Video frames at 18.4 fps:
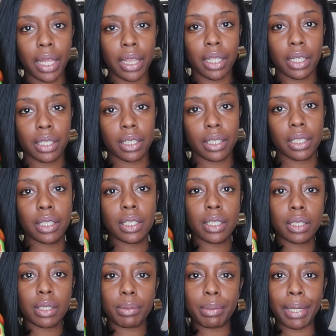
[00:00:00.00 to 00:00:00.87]
and the
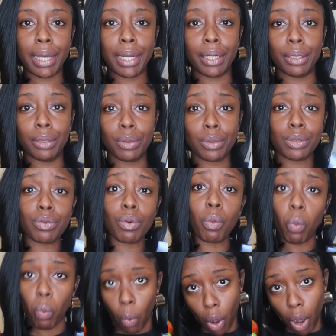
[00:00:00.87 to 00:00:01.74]
spaghetti noodles
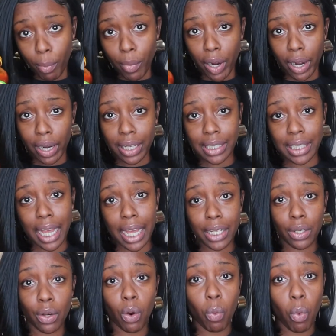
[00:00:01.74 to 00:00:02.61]
from Walmart because I
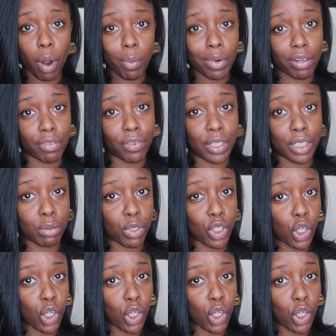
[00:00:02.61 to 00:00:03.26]
had to go in Walmart for some